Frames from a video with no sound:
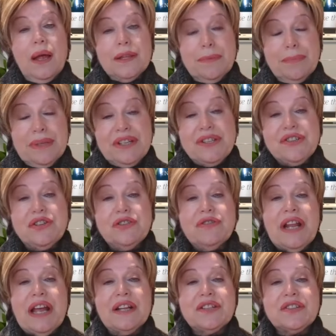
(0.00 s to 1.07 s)
The minister
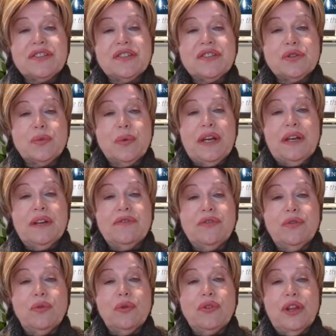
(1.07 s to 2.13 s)
announced this week
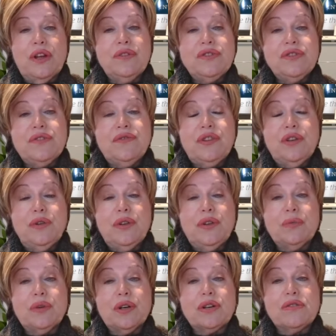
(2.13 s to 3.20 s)
for those of you
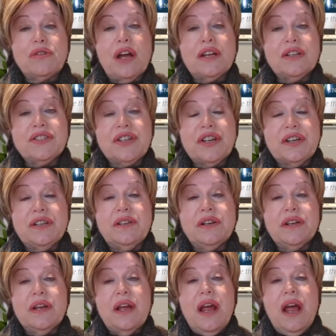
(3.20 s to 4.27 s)
that were granted
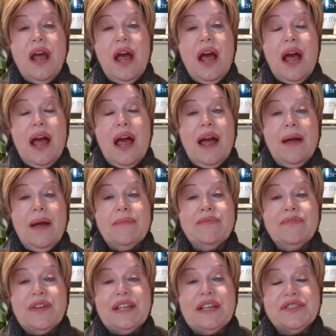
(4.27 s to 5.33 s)

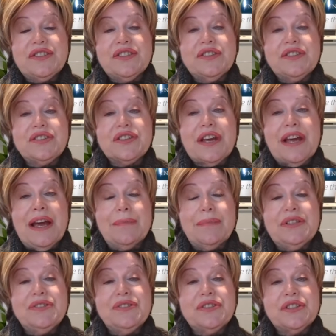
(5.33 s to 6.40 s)
visas to come
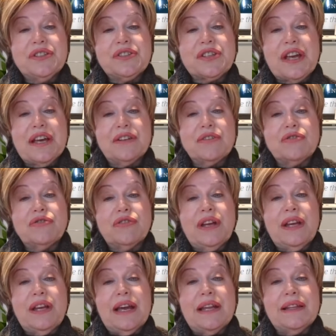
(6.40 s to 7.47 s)
into this
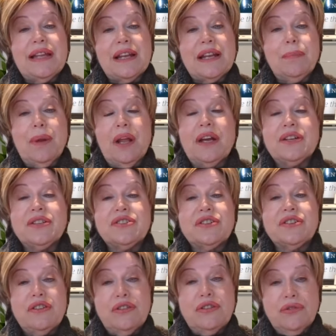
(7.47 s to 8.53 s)
country, and that applies to
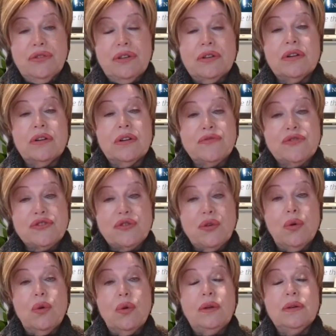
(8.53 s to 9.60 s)
you that are
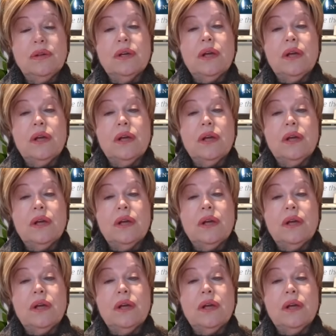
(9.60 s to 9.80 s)
offshore.